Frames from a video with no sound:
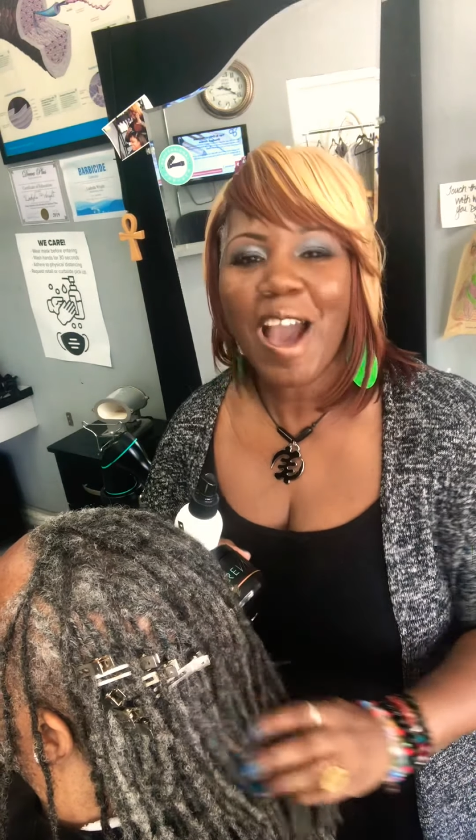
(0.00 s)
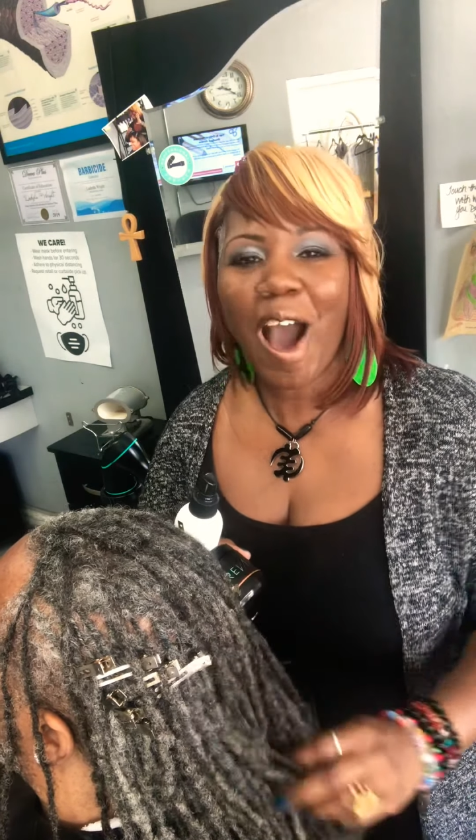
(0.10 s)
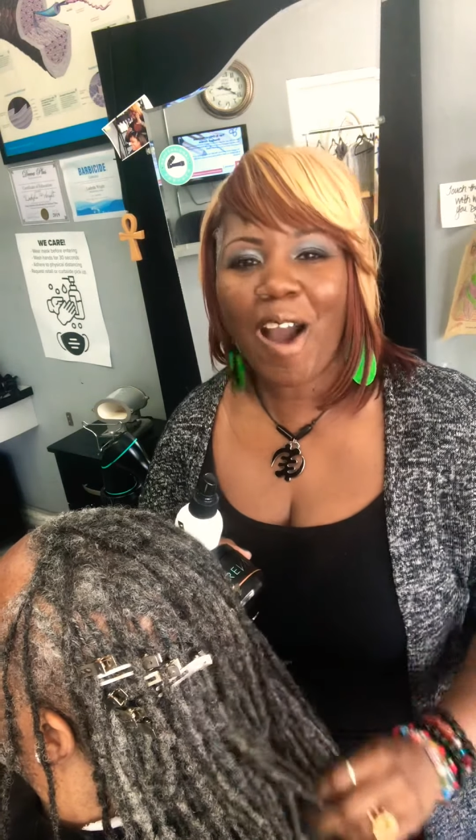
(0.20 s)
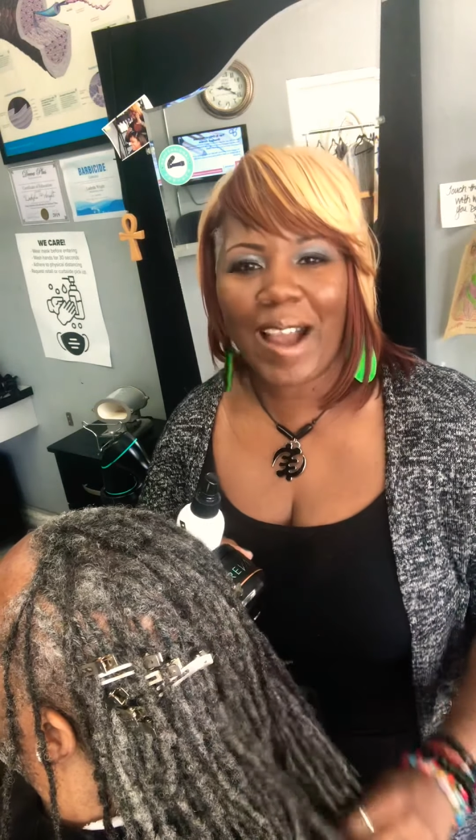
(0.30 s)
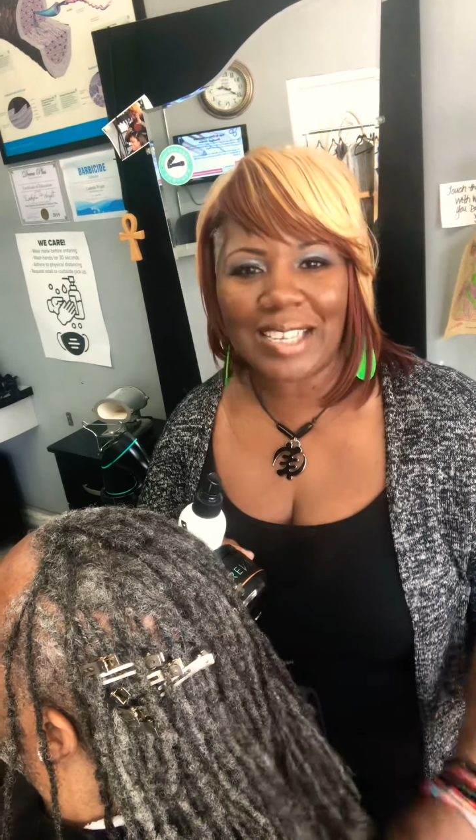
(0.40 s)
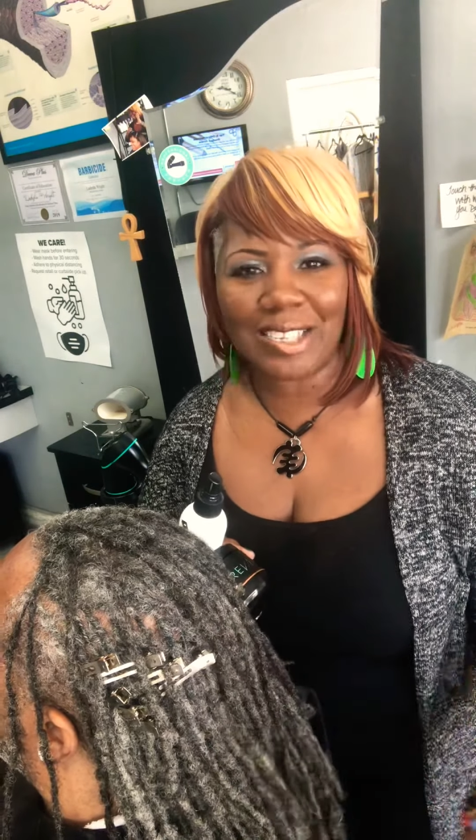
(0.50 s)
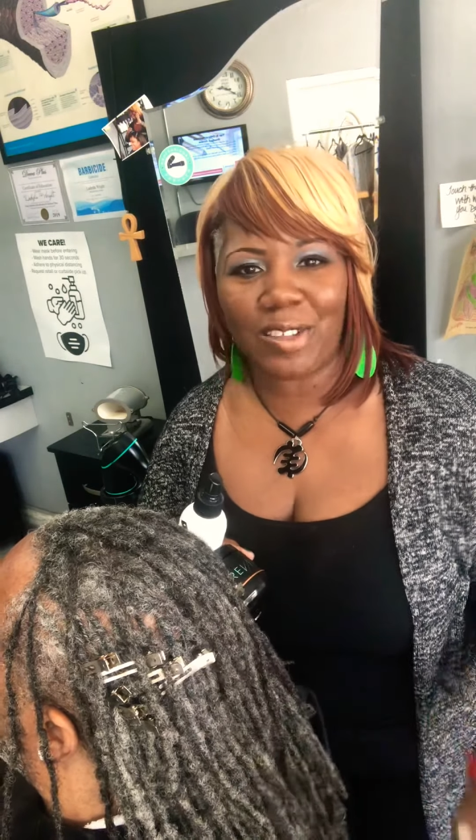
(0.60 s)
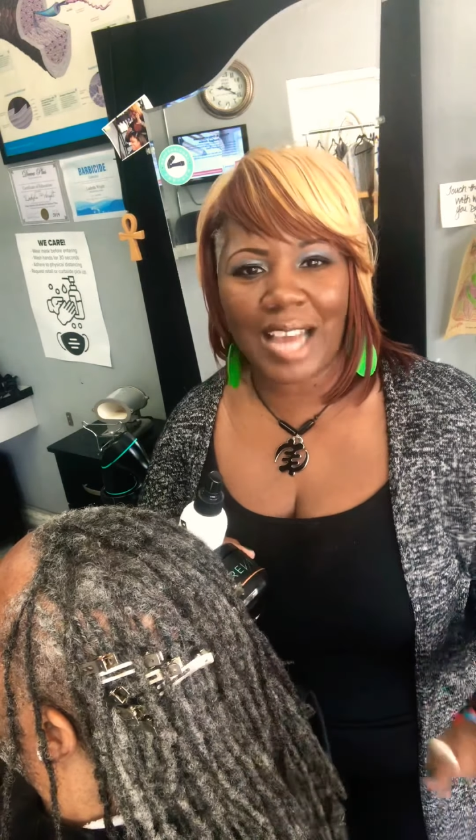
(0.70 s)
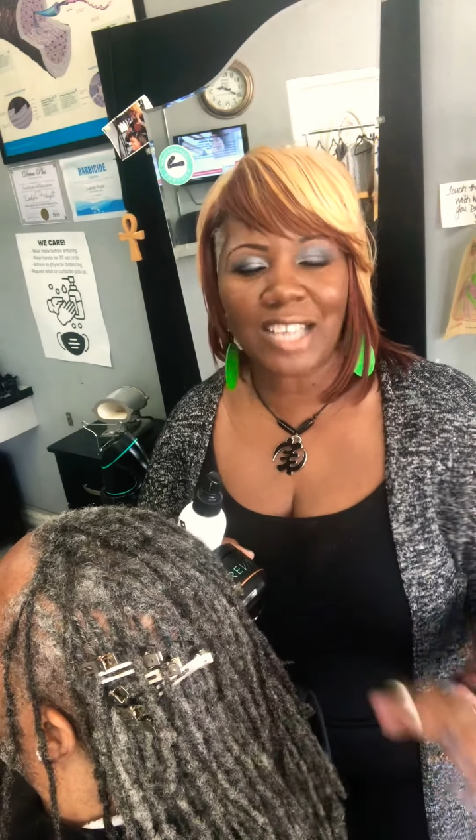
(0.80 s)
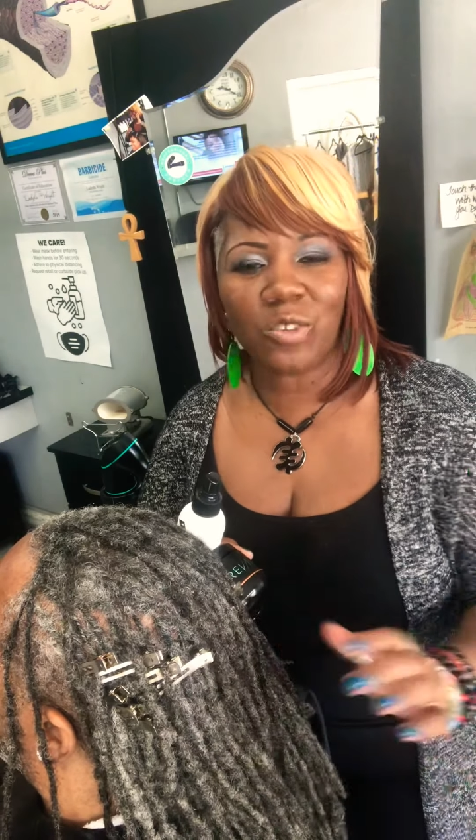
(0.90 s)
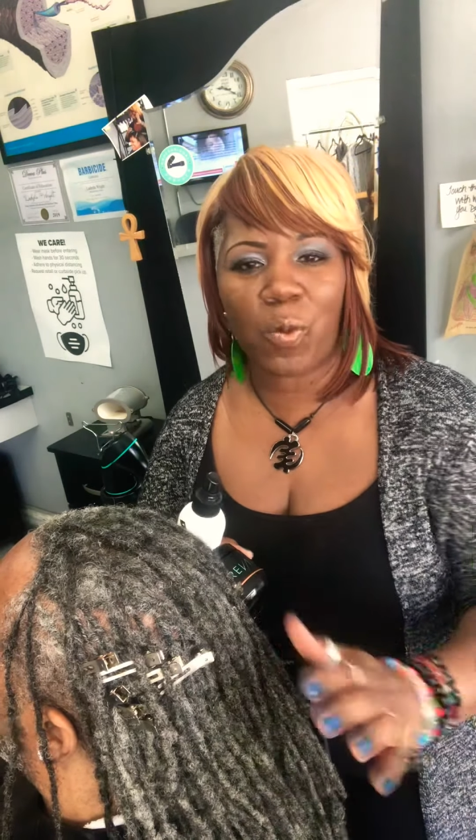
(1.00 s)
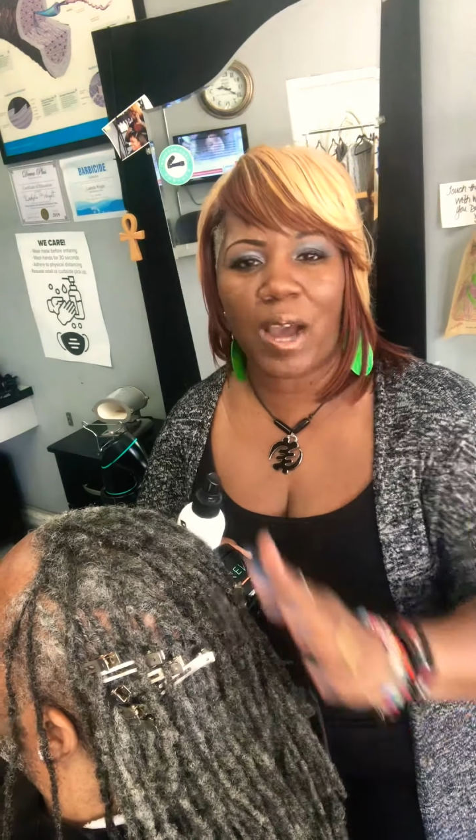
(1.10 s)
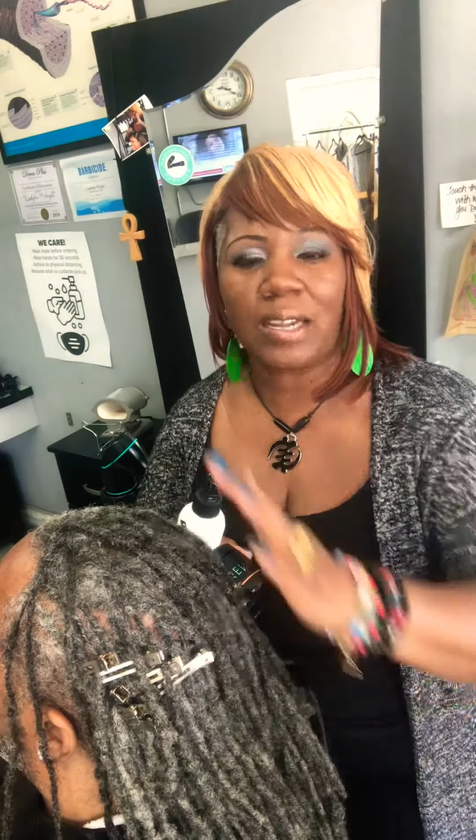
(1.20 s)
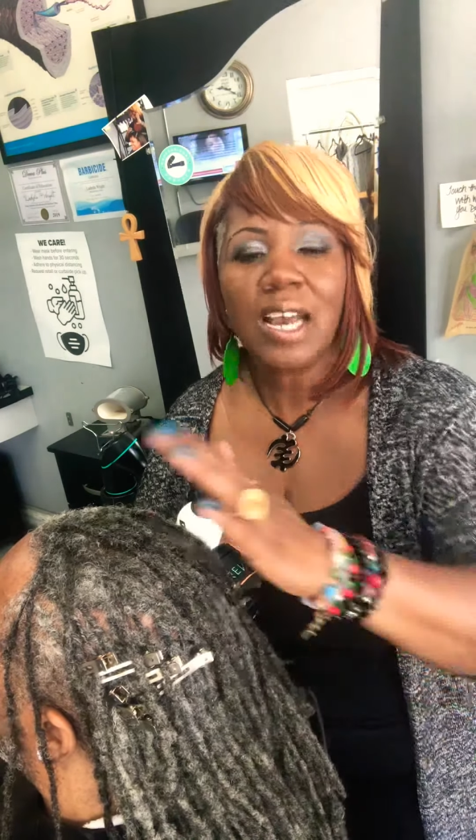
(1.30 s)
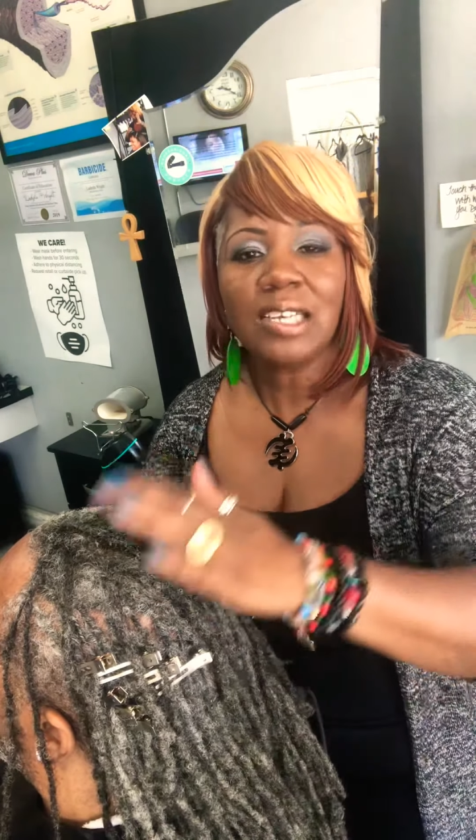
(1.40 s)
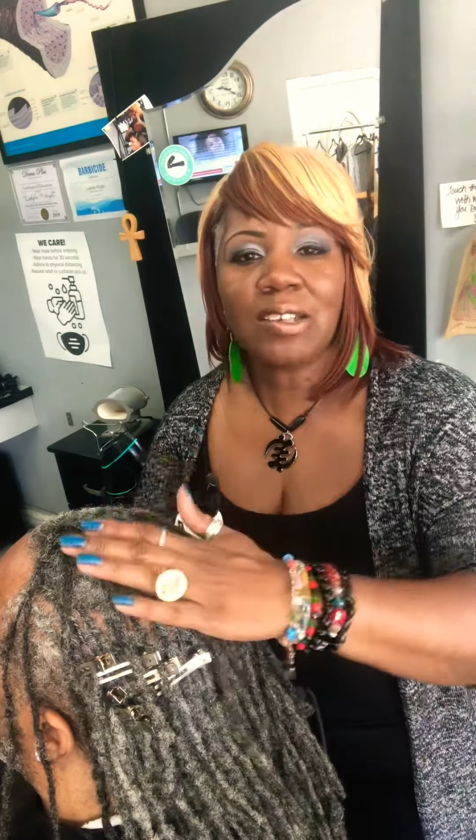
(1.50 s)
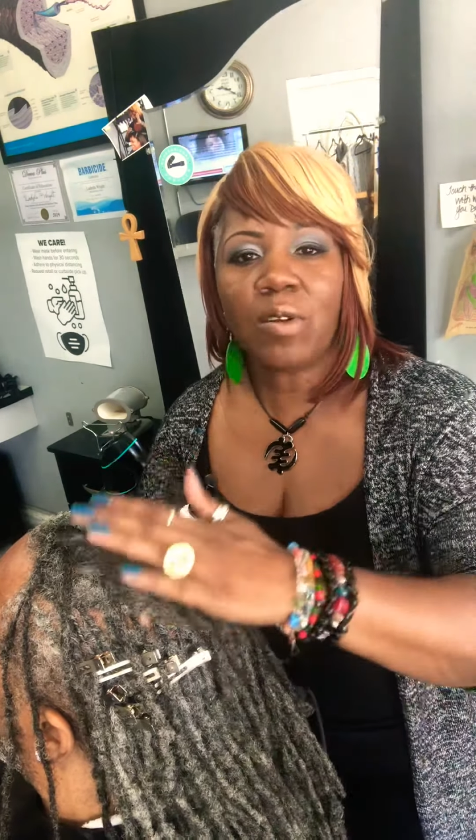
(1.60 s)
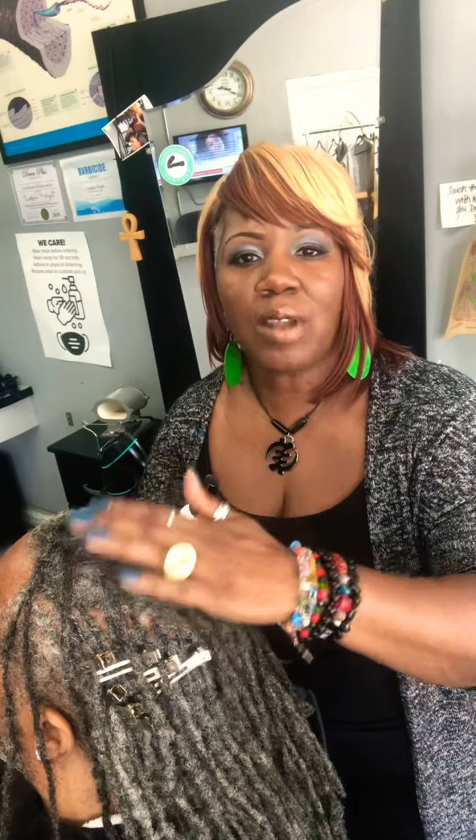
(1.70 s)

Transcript: All right, so that's one. So